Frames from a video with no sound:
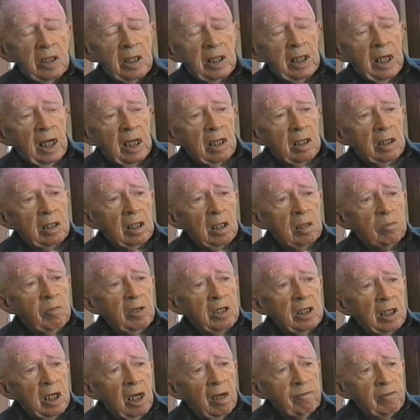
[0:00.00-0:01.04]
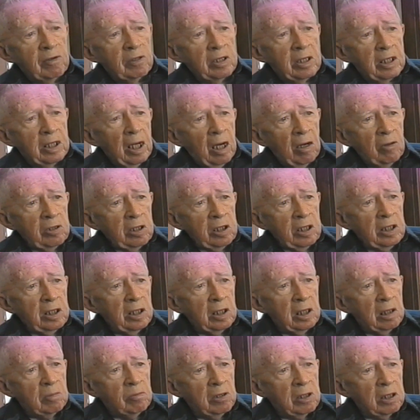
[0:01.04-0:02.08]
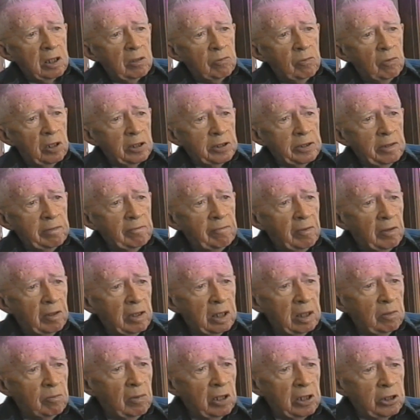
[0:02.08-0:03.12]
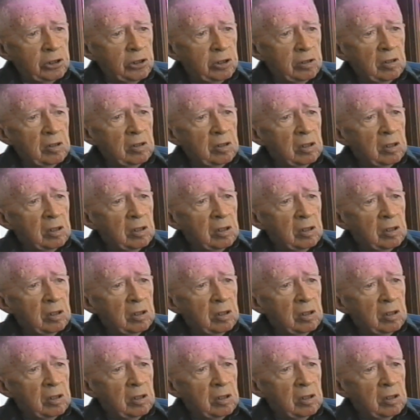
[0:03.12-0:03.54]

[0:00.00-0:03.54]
they got a little bit off of the county here, but it wasn't very much.